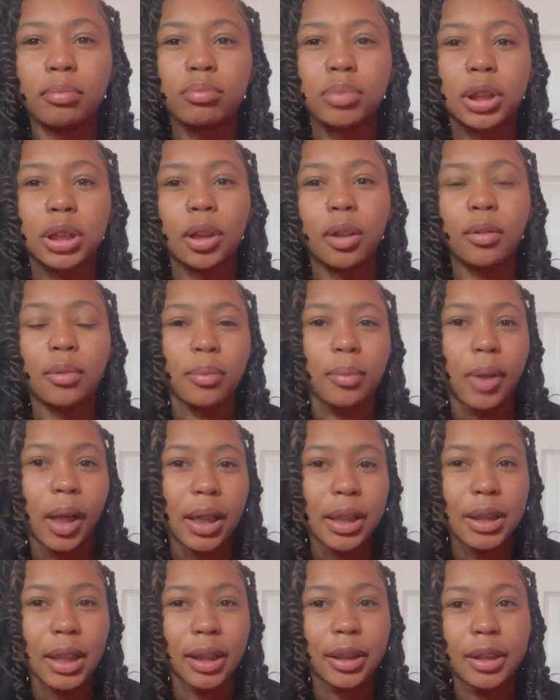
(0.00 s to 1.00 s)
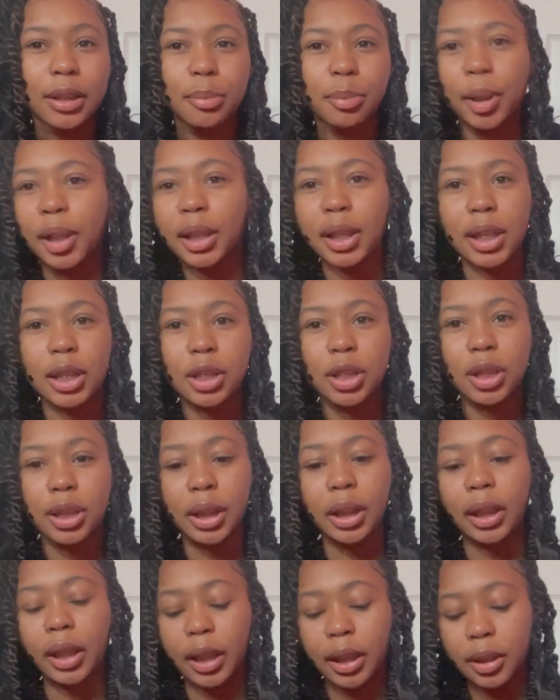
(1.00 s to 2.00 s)
So I just got these band-aids just
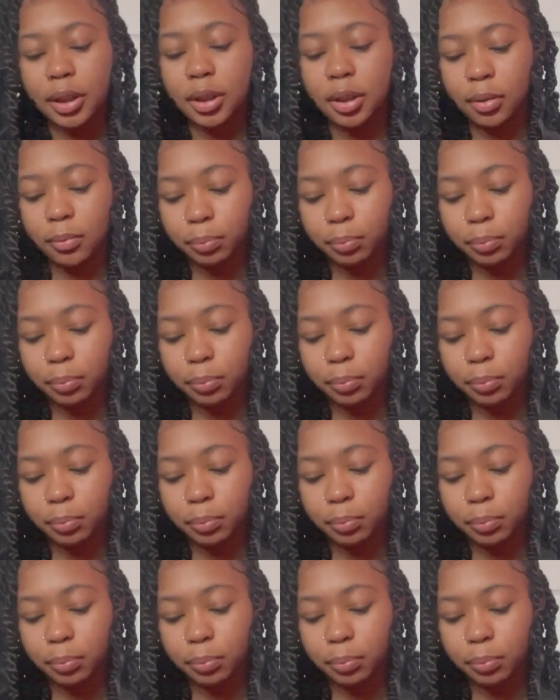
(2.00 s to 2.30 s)
in case.